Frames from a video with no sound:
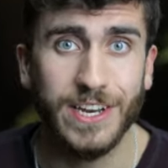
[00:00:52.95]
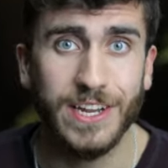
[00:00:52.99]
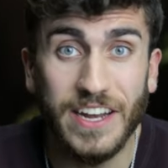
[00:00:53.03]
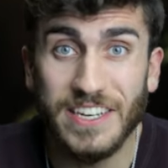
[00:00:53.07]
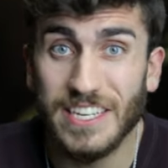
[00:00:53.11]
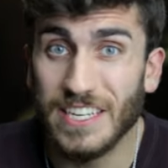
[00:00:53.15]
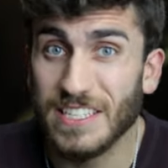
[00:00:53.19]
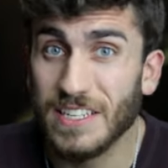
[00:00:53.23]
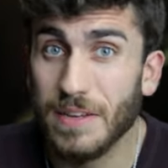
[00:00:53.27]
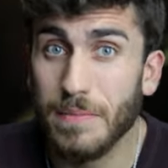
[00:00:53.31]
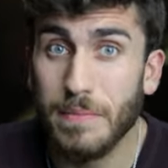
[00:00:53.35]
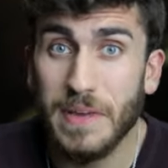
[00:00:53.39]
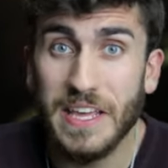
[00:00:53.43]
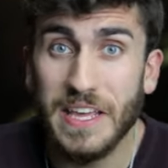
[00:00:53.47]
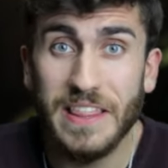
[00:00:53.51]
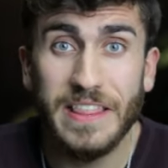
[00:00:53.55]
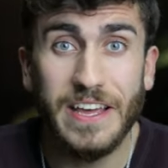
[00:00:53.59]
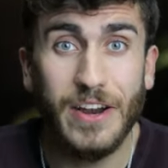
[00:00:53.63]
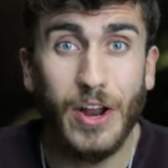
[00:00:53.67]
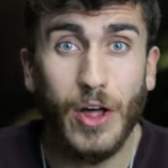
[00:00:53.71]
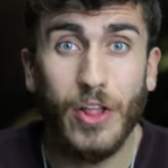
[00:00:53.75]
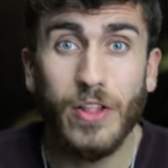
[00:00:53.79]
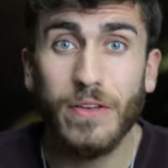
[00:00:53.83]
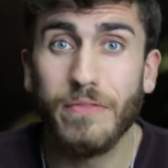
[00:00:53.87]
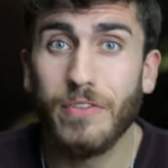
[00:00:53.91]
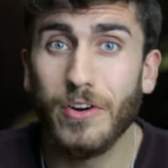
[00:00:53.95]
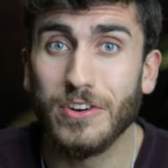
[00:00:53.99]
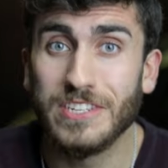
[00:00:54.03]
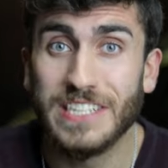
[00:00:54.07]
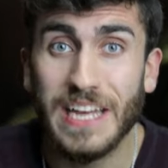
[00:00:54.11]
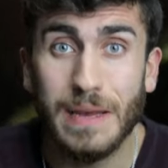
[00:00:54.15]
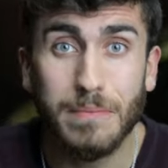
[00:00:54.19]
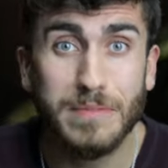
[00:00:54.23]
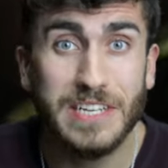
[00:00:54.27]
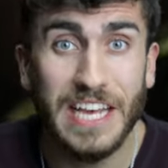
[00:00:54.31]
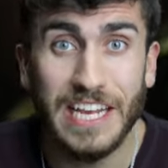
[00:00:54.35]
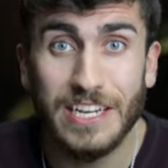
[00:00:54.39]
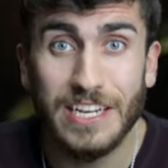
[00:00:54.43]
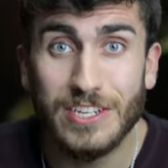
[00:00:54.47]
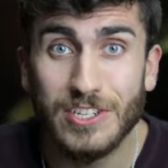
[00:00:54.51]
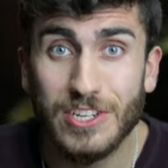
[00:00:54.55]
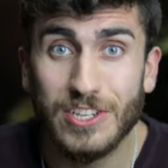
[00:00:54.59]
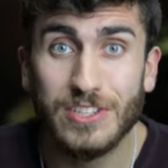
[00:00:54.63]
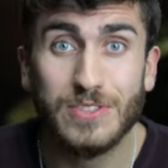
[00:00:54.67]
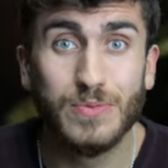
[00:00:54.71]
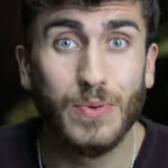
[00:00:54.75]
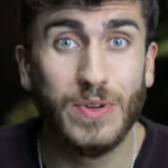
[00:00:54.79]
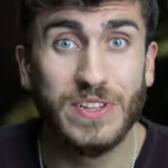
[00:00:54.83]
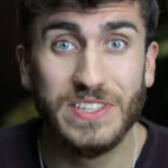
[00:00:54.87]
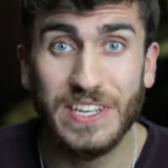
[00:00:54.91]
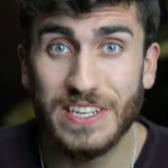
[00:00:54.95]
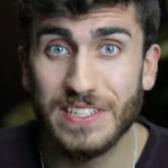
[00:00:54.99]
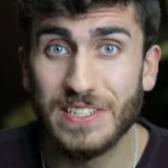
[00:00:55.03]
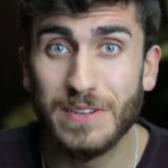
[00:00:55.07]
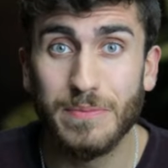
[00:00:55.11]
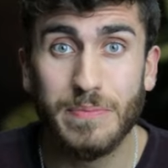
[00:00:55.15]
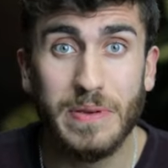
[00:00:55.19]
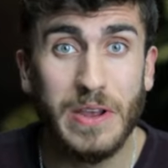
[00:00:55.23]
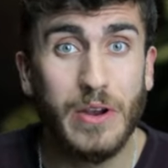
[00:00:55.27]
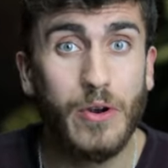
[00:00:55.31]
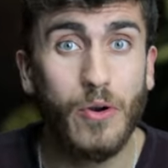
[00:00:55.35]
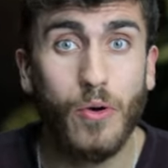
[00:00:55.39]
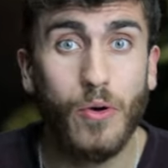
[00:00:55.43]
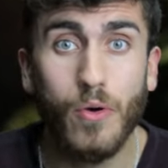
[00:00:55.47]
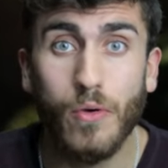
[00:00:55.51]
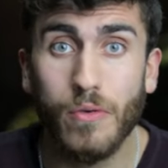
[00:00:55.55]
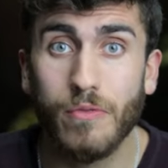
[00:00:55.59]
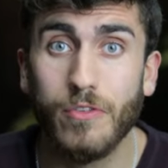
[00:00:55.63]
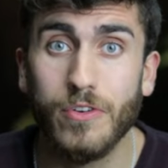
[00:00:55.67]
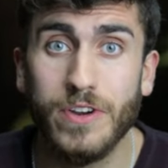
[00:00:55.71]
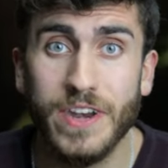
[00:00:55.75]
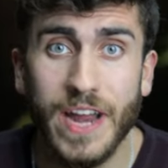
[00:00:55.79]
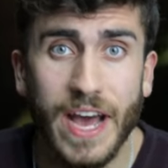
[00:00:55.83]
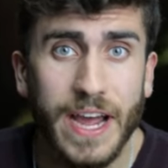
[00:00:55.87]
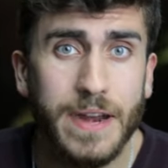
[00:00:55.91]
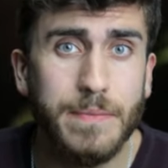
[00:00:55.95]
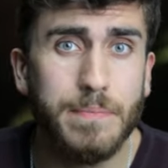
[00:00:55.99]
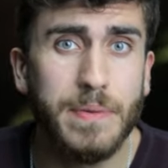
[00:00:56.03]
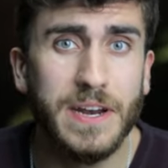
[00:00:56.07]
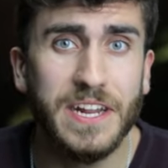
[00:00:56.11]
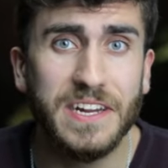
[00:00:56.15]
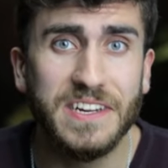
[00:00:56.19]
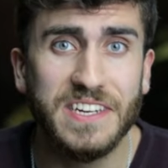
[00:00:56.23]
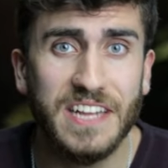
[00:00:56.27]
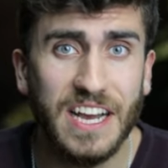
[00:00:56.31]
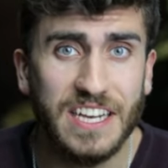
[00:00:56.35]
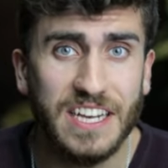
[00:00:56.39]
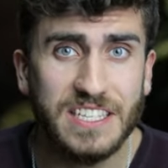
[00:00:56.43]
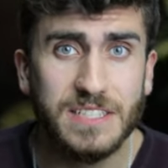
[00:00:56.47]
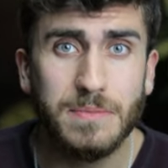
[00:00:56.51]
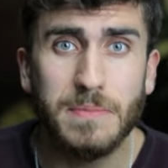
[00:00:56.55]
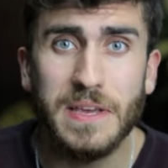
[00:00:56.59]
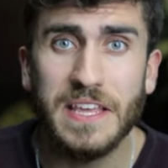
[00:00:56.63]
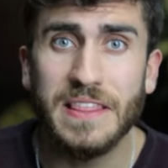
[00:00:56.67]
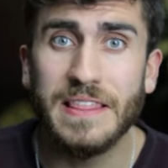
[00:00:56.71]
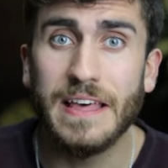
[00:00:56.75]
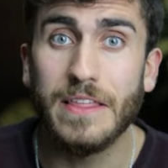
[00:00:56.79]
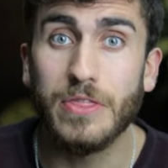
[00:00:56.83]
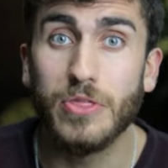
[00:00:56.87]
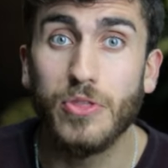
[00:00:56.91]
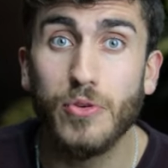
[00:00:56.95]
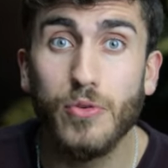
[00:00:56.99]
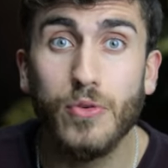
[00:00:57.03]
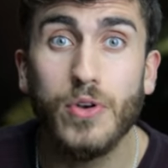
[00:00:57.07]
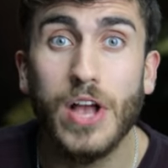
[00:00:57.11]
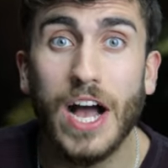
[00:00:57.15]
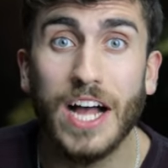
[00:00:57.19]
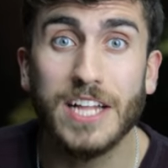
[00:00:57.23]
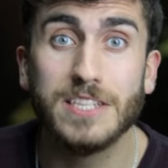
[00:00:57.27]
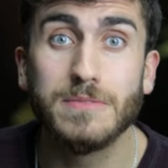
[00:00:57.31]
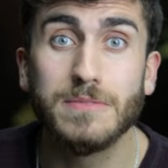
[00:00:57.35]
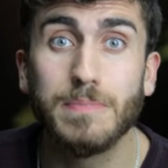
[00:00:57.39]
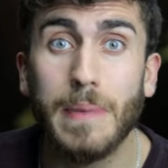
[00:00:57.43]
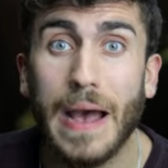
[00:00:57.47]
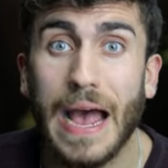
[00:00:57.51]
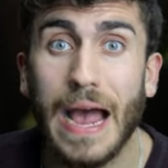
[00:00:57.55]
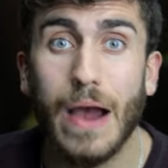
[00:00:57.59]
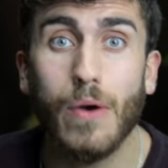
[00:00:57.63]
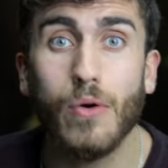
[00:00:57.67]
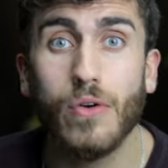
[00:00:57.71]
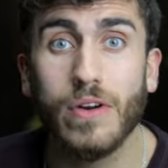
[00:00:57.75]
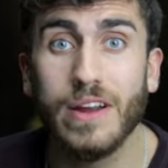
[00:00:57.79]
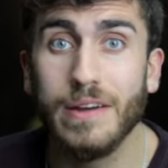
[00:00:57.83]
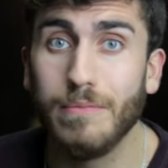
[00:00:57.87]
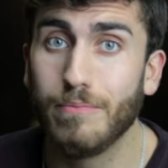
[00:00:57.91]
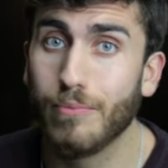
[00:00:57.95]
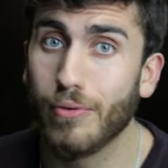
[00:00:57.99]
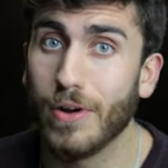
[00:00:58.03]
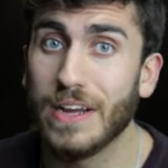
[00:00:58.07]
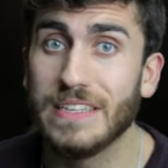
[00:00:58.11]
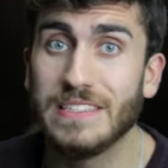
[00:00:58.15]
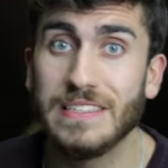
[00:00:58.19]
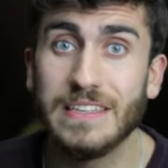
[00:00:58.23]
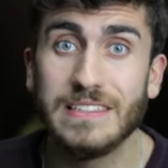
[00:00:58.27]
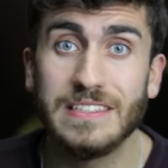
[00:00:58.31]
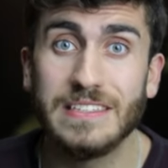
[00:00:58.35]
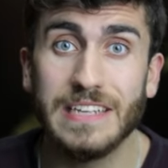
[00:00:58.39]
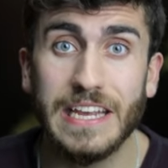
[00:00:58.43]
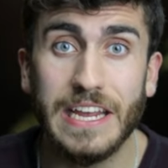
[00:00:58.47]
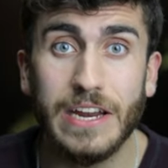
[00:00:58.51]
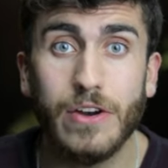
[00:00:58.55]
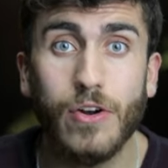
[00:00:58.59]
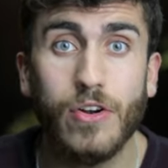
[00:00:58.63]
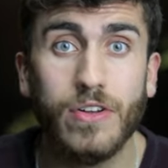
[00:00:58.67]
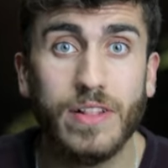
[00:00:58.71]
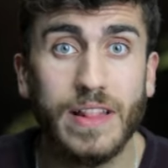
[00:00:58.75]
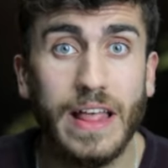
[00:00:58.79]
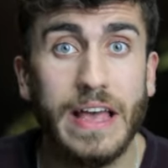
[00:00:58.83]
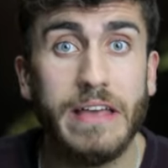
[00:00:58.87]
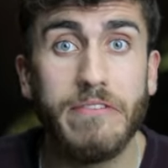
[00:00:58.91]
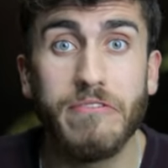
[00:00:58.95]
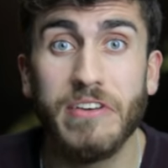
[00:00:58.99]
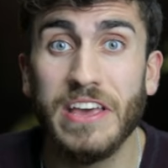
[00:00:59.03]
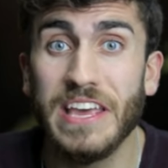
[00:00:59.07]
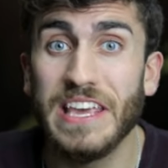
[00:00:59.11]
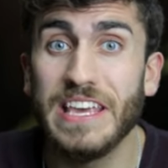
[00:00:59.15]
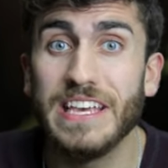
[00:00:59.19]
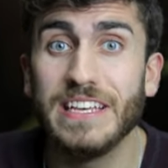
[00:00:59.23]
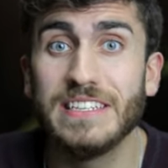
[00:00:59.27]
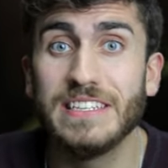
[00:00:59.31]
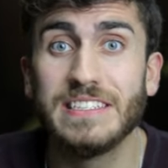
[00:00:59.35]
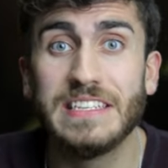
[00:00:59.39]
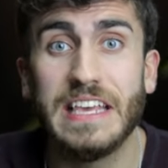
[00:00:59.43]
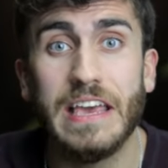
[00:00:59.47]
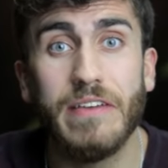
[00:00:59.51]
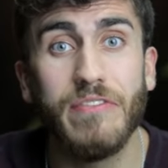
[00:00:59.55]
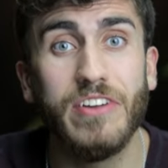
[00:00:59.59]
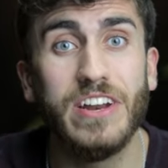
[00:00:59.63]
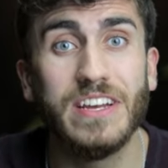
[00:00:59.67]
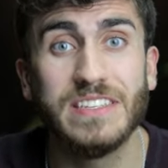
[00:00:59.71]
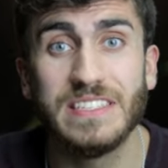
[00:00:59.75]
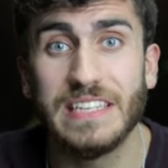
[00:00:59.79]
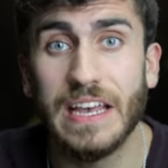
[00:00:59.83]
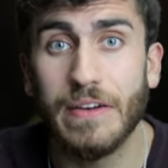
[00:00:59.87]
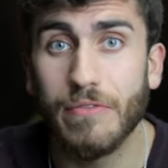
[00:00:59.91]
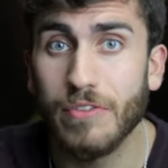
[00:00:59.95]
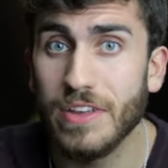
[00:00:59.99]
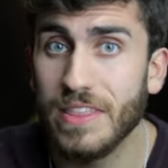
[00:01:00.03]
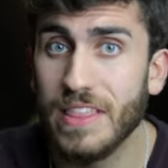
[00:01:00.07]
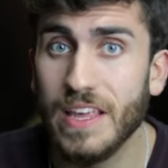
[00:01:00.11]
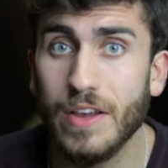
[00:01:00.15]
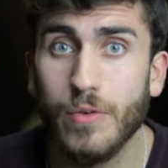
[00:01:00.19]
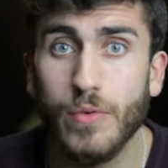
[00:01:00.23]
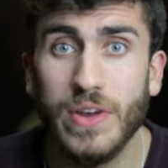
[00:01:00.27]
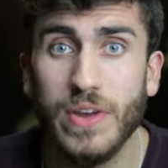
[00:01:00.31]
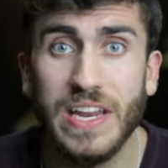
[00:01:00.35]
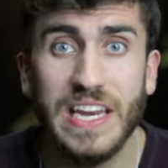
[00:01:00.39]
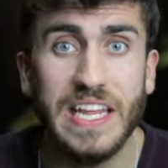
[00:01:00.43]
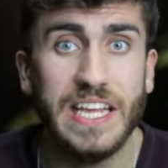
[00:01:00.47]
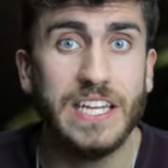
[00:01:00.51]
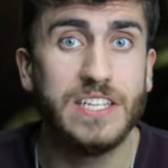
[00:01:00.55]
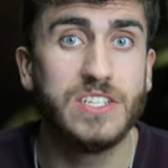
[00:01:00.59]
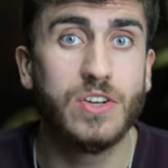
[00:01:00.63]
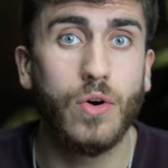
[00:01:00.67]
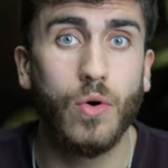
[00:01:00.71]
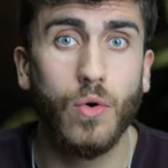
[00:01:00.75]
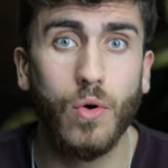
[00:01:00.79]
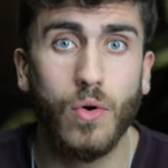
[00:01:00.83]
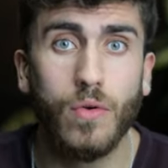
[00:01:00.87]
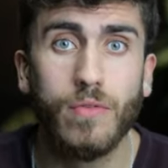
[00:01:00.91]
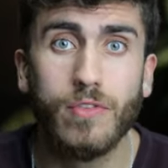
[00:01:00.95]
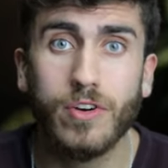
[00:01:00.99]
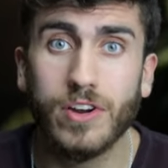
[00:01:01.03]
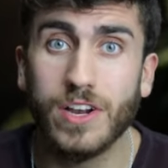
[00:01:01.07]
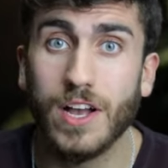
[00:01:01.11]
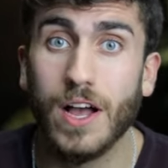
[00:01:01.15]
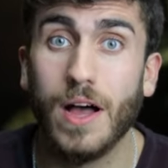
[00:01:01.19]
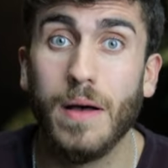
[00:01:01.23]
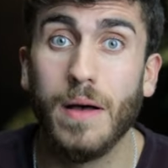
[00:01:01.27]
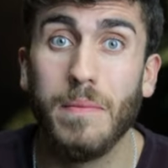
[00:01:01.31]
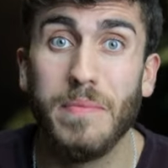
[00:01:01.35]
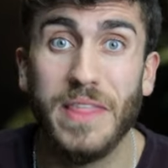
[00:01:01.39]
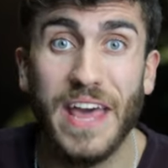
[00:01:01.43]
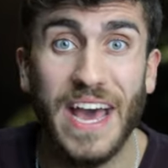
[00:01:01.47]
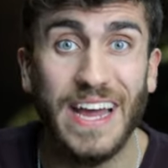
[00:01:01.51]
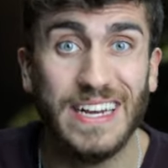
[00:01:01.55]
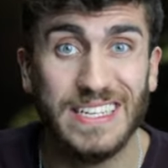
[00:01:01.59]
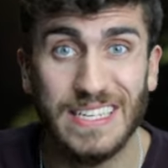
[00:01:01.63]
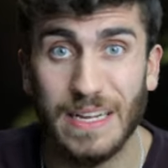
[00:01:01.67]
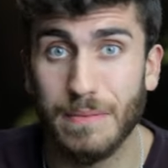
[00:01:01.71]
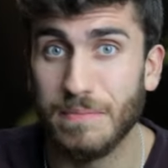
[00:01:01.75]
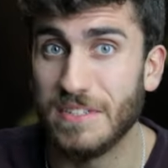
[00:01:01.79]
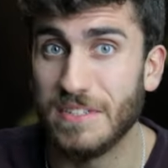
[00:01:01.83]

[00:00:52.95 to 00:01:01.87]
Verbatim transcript: That doesn't mean that all of our temptations will disappear overnight, but it does mean that through God's power and presence in our life, He has given us everything we need to overcome that